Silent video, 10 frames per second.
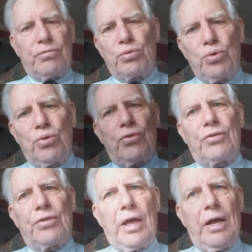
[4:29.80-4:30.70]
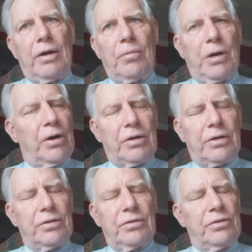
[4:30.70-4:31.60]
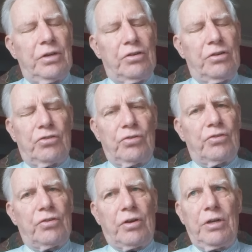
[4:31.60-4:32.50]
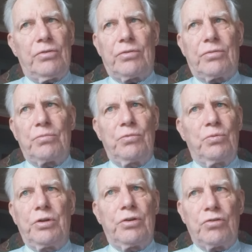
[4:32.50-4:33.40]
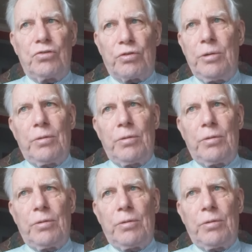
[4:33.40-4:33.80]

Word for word: rules that American insurance companies wouldn't dream